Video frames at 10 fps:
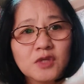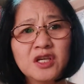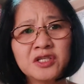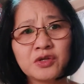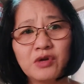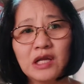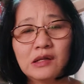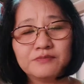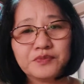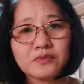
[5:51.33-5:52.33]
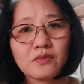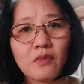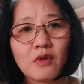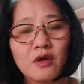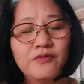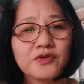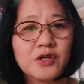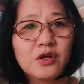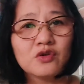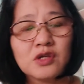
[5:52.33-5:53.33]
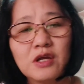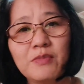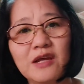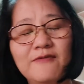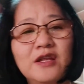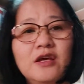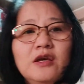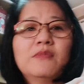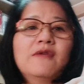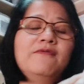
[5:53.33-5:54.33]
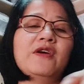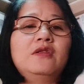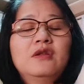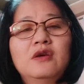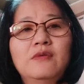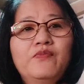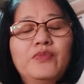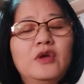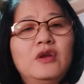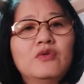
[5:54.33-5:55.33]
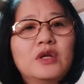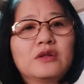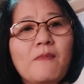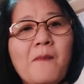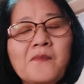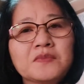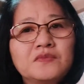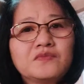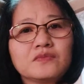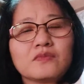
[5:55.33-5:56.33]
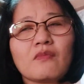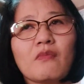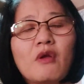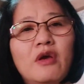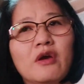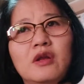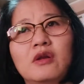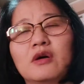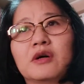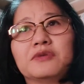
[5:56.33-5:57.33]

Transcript: He's real. If you seriously believe in Him, have faith in Him, you know that He can